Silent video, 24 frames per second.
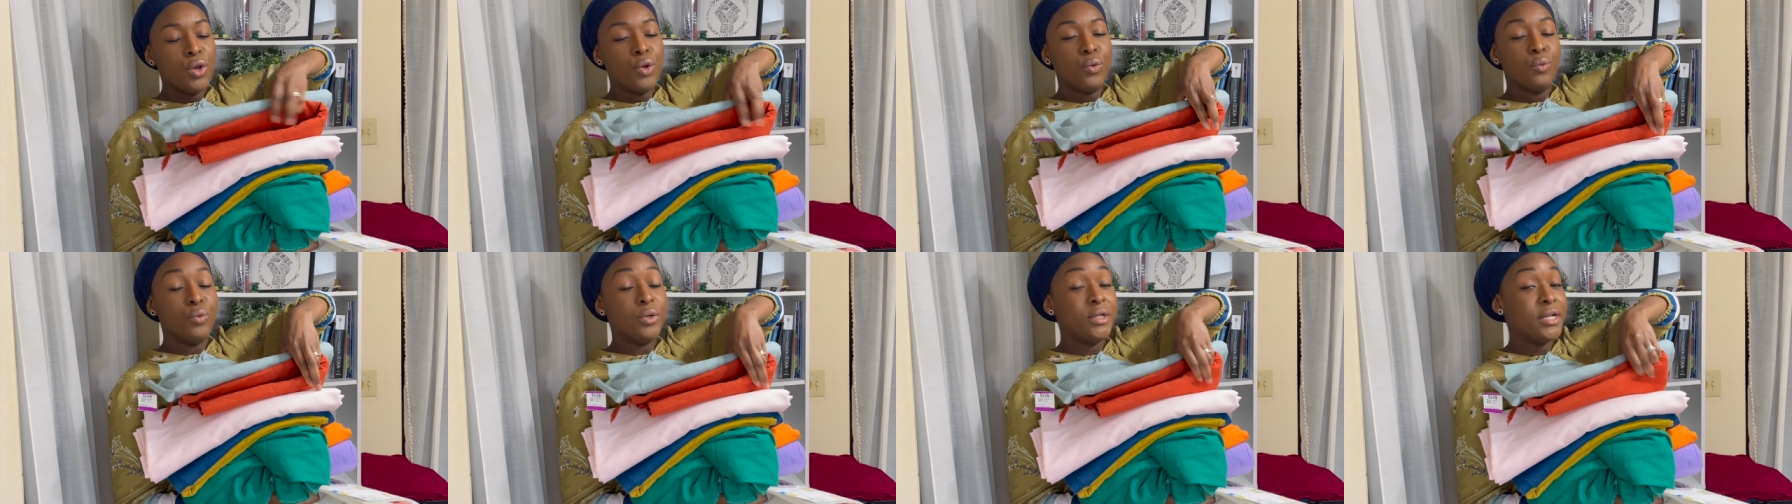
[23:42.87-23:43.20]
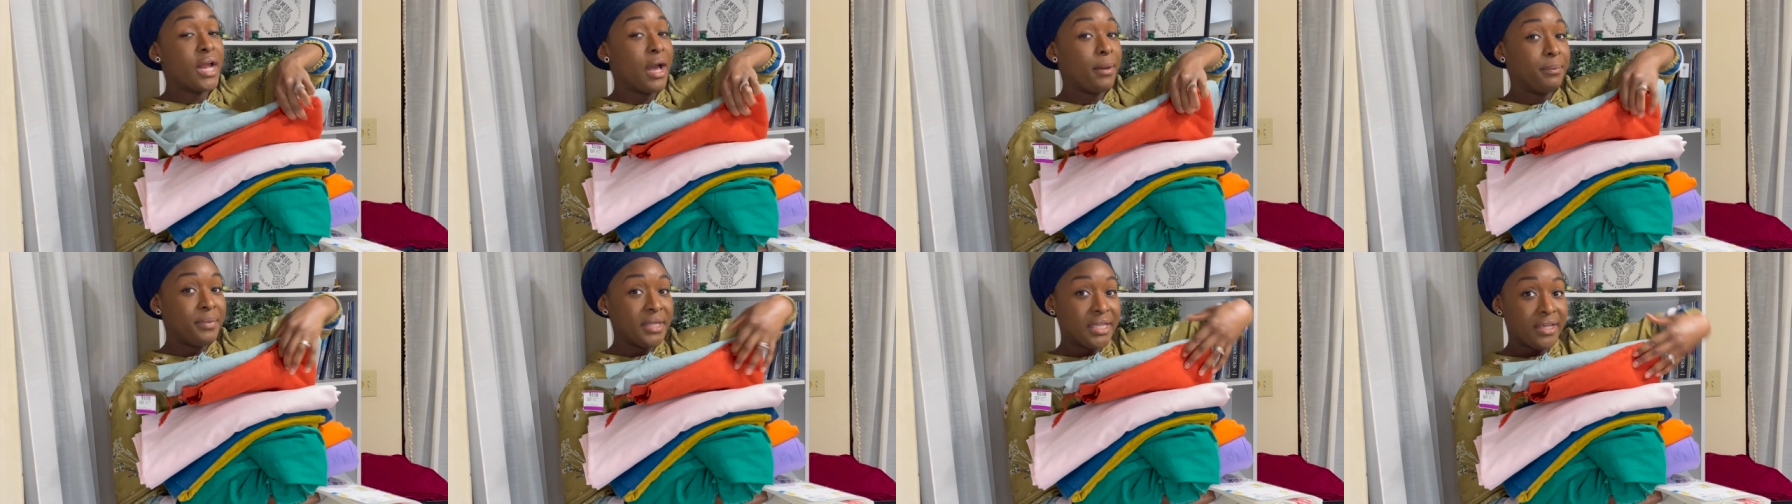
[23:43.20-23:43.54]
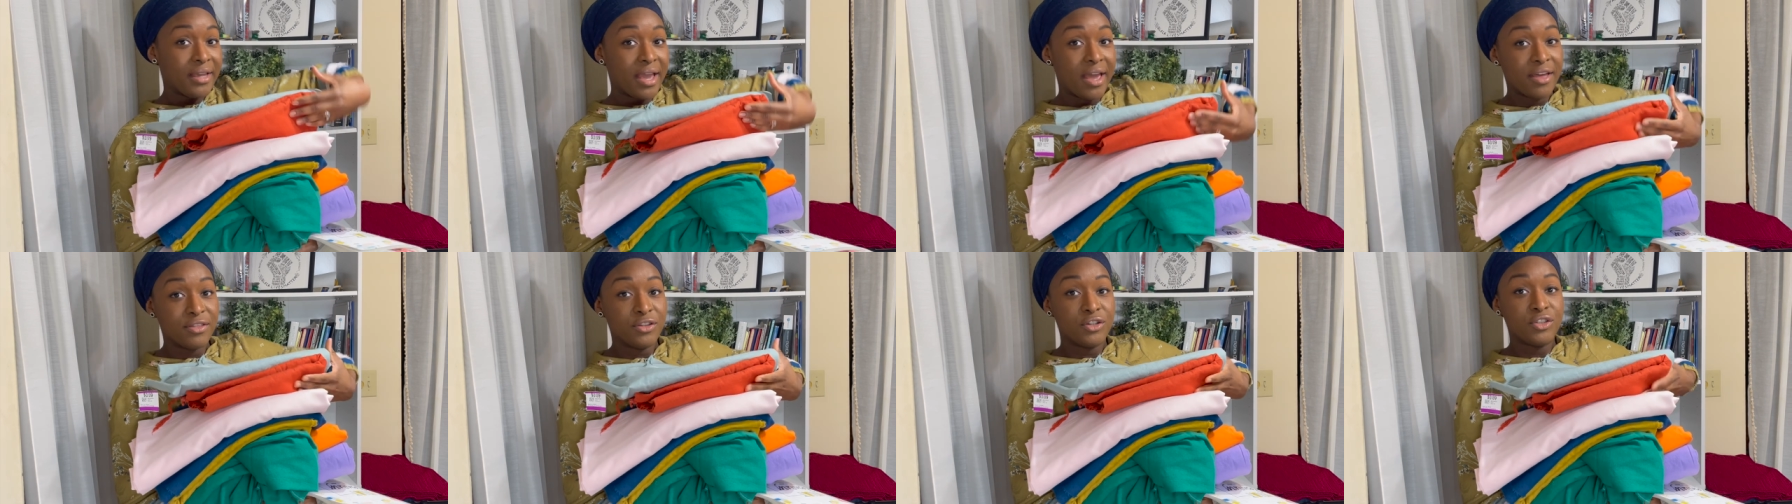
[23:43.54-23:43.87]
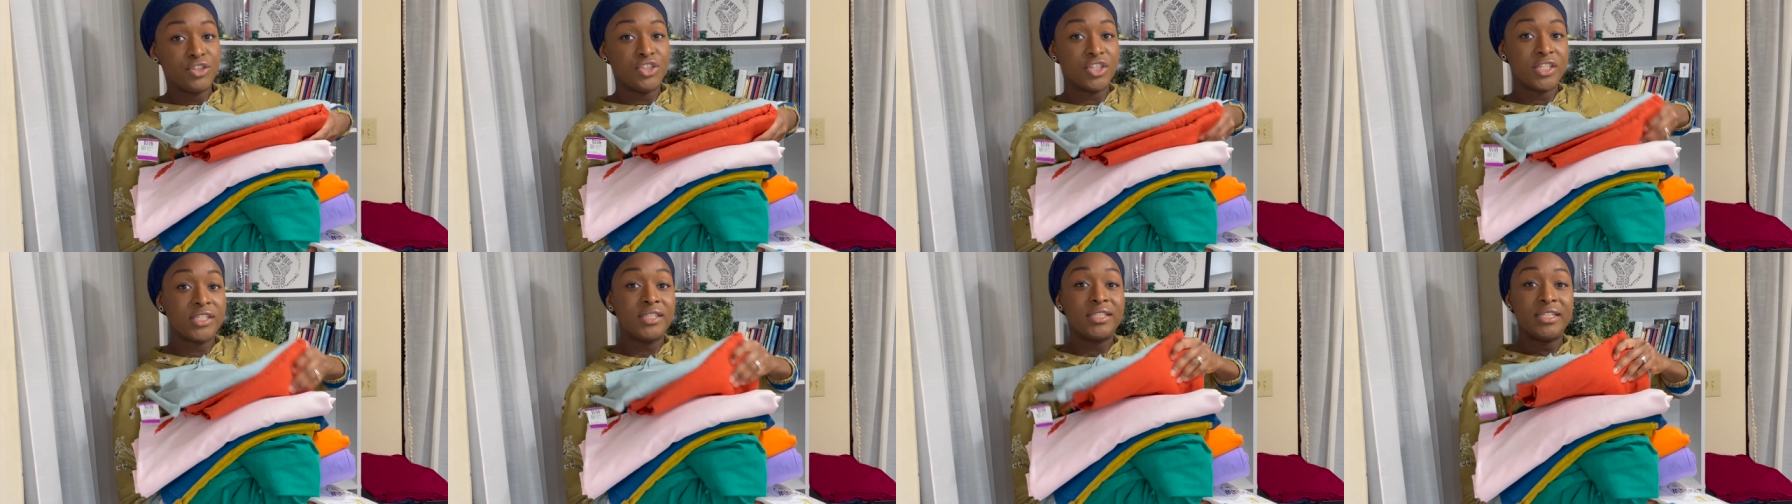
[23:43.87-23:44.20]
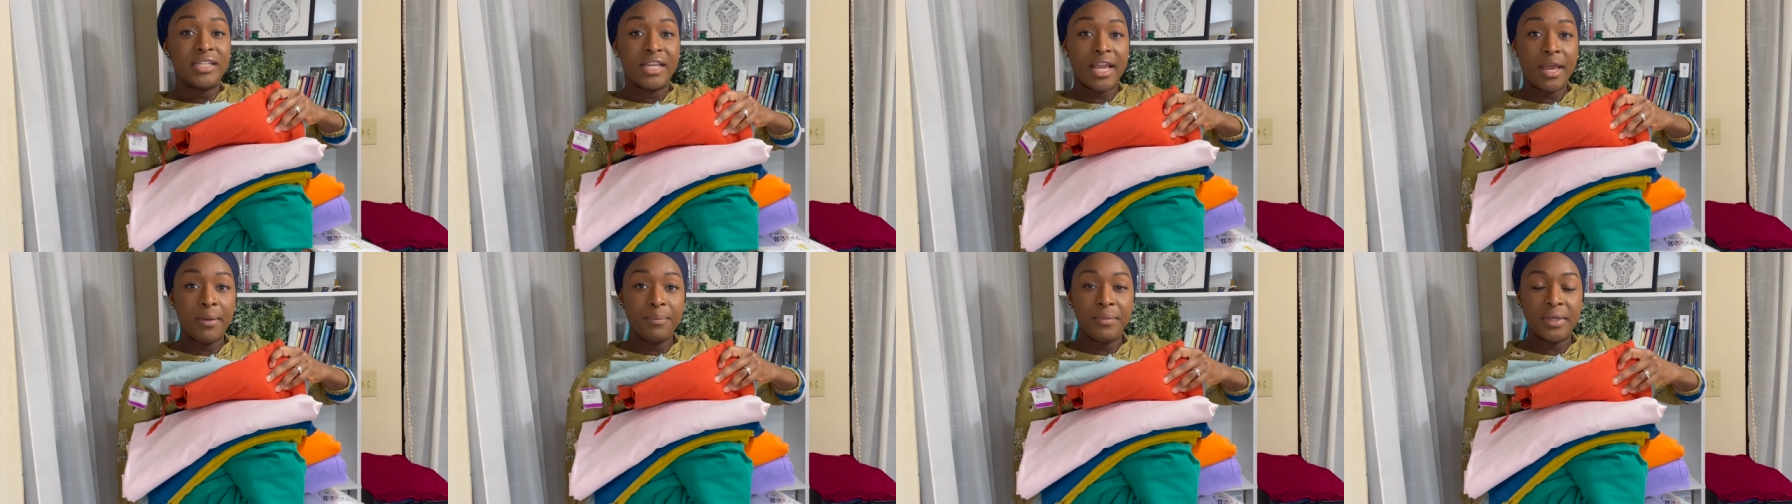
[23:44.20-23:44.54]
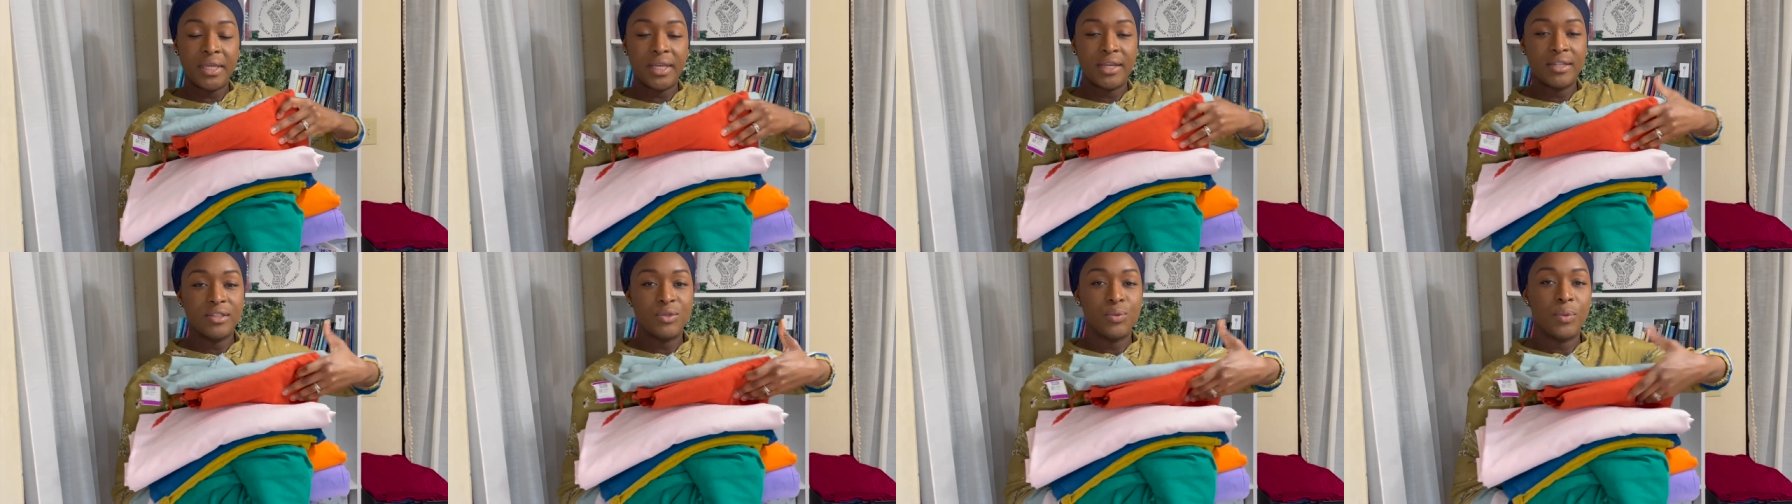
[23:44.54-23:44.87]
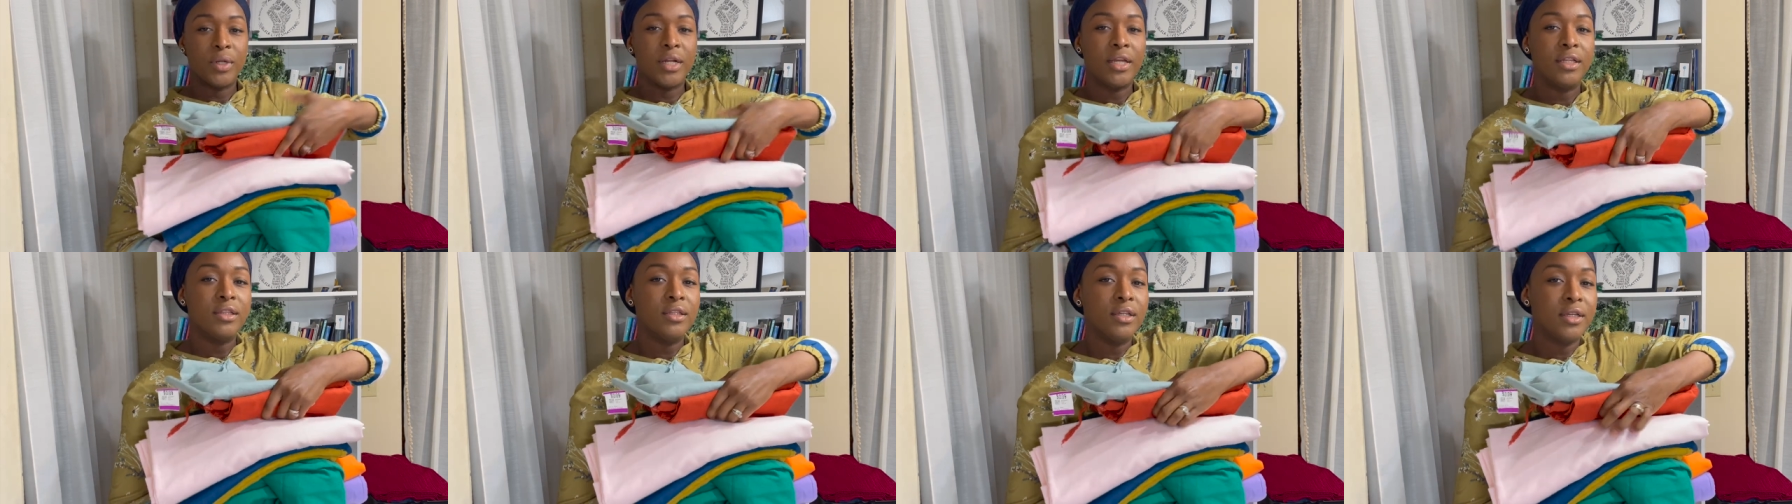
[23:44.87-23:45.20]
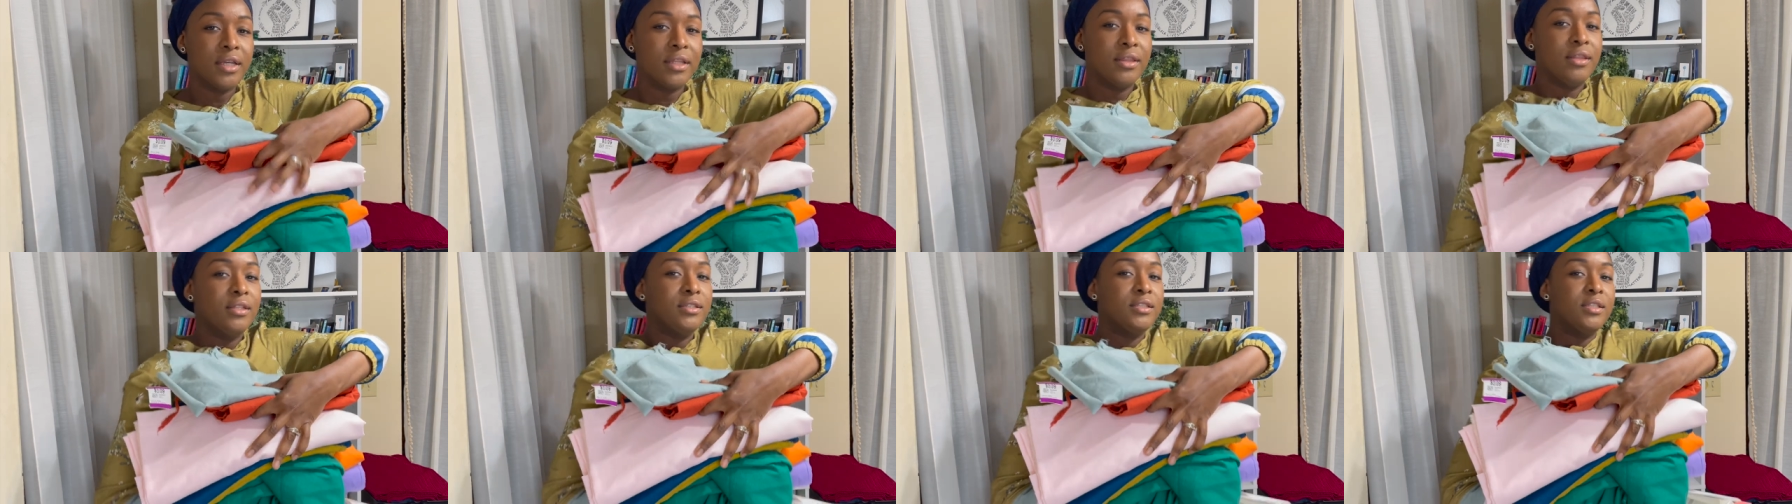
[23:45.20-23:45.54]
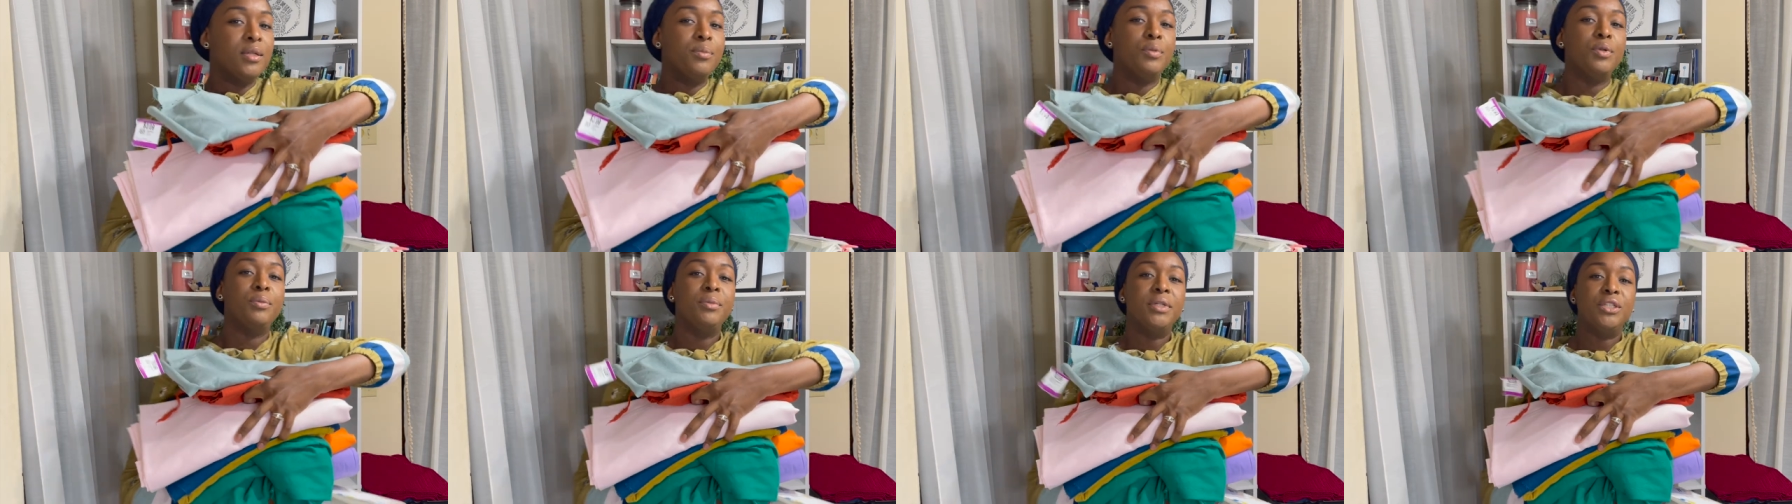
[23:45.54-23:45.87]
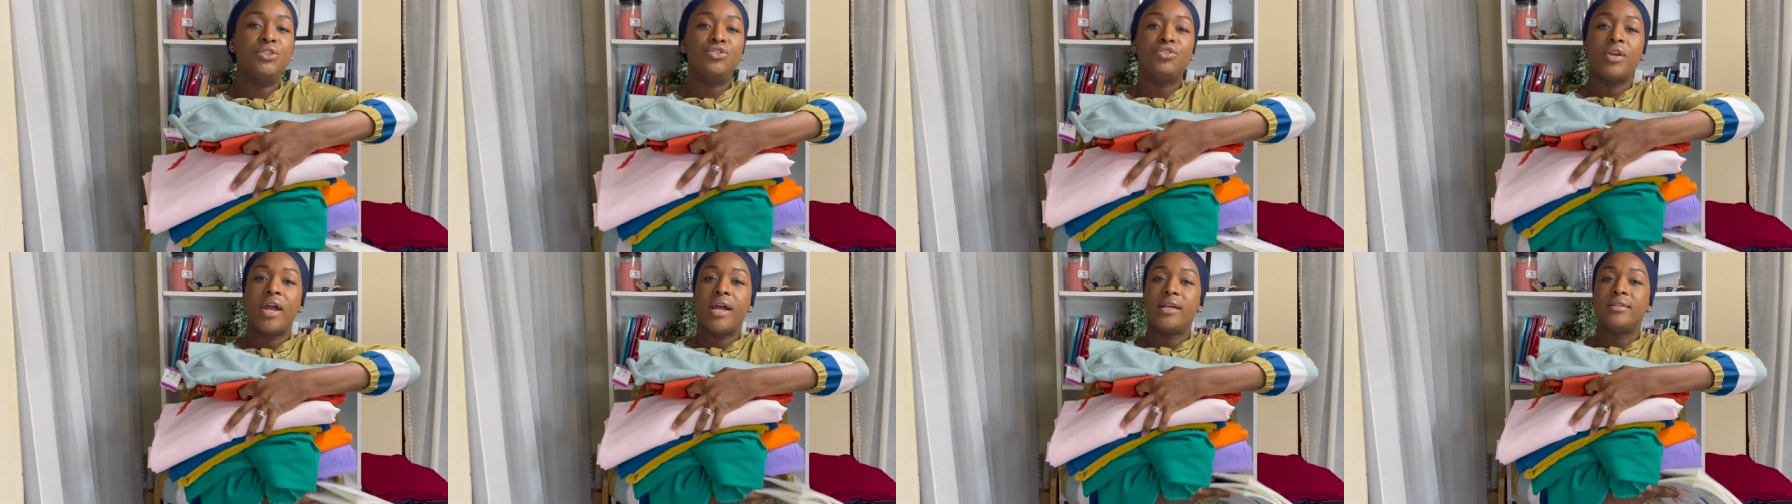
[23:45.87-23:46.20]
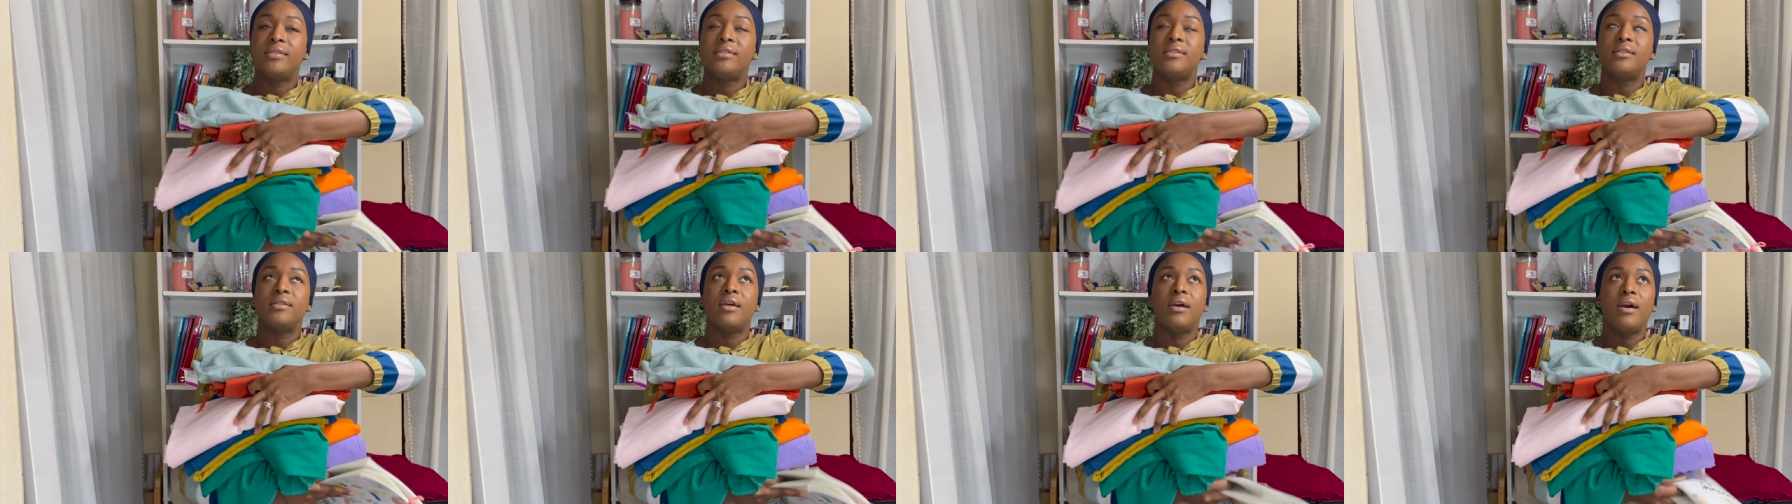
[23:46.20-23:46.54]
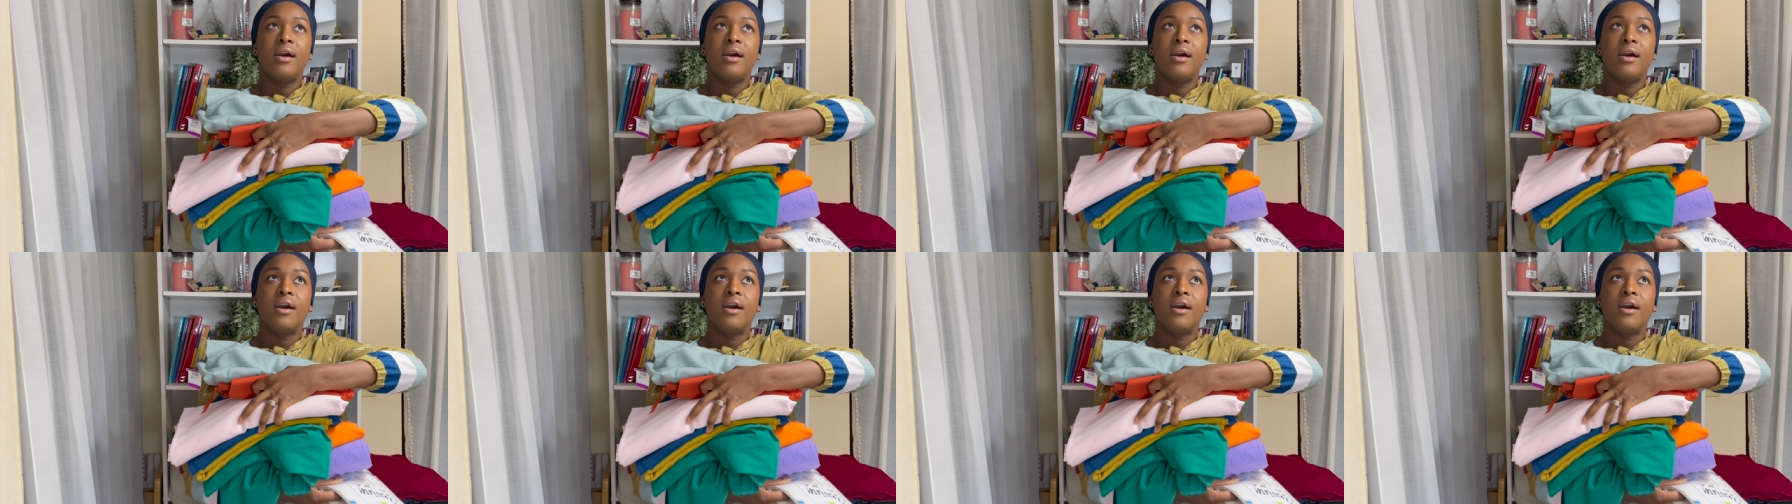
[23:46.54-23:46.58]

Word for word: would not be gathered just yet because when I look at the Zimmermann dress,